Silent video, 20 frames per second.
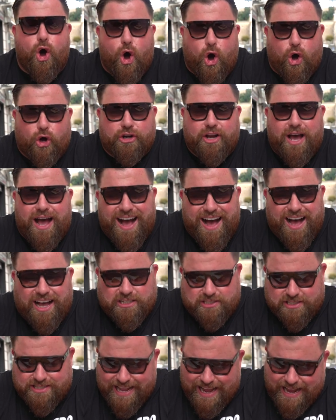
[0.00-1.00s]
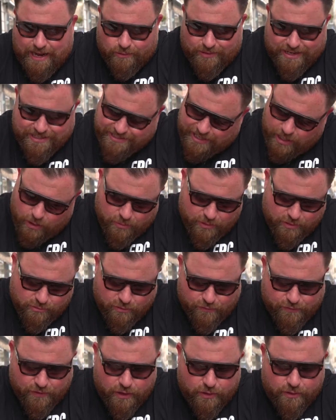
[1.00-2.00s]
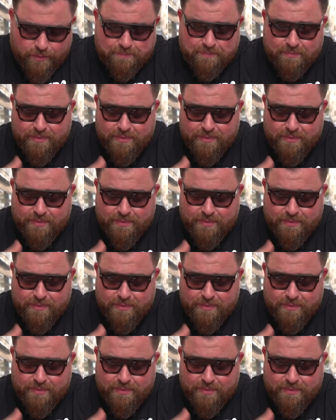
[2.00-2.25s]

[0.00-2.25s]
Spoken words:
on us now. Let's get on with the review.